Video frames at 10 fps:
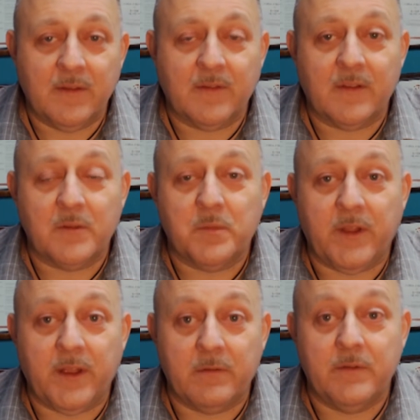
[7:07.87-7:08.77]
is that the
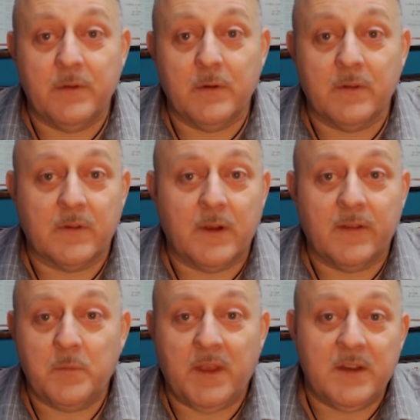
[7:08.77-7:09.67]
plan reviewers
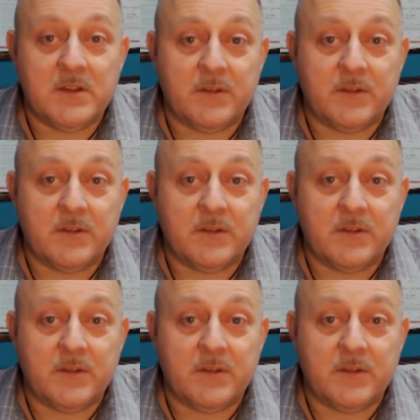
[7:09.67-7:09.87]
always manage